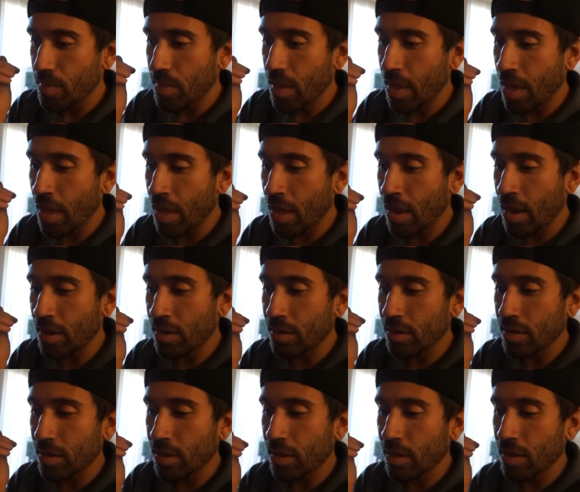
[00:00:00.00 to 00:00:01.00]
and
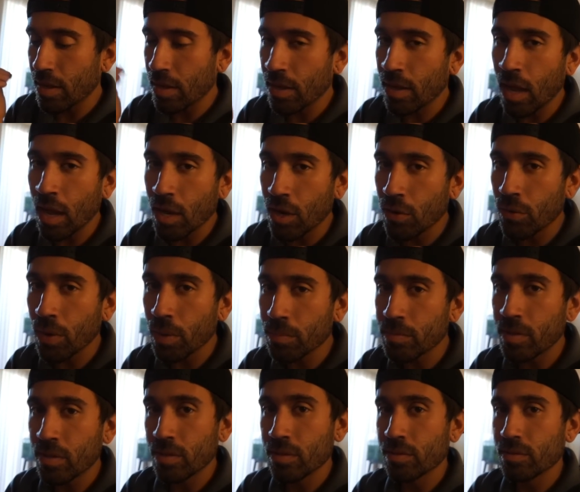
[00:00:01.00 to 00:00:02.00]
it got
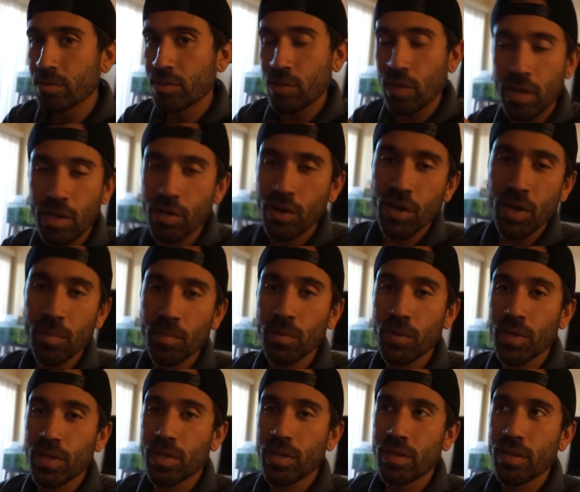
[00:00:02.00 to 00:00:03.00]
corrupted, so I couldn't
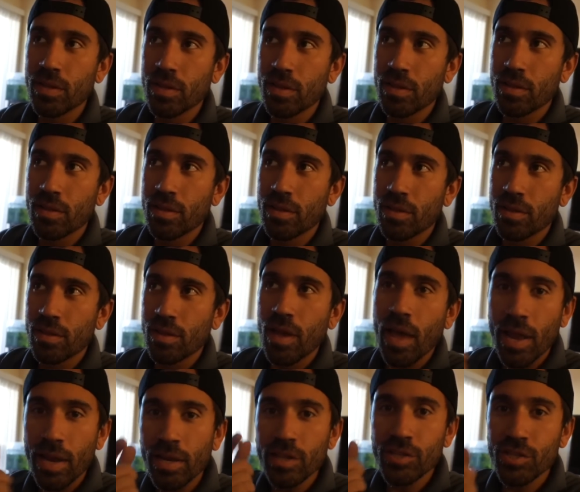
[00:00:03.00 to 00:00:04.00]
upload it.
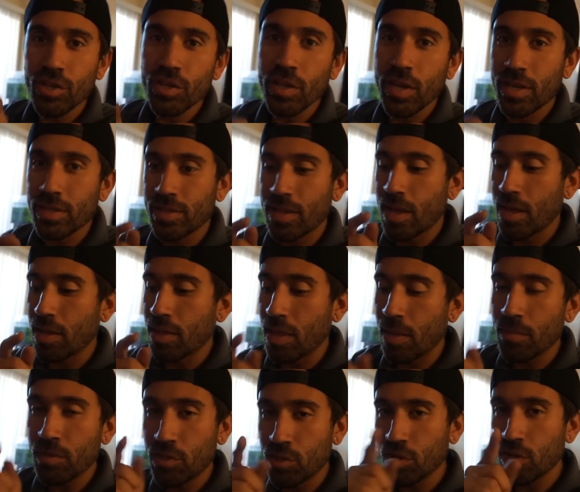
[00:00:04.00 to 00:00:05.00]
I need to show you guys that. And
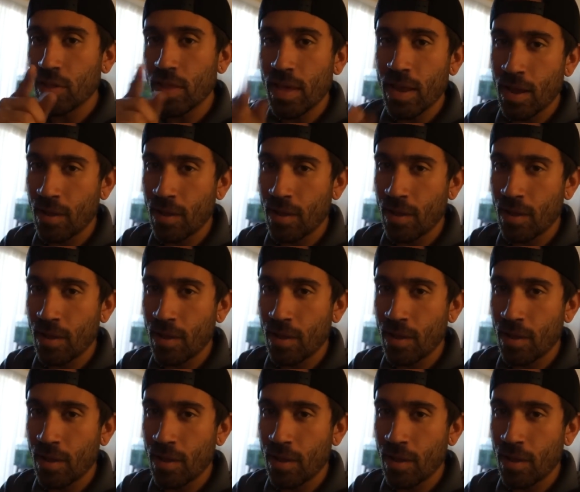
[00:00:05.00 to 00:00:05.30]
let me show you that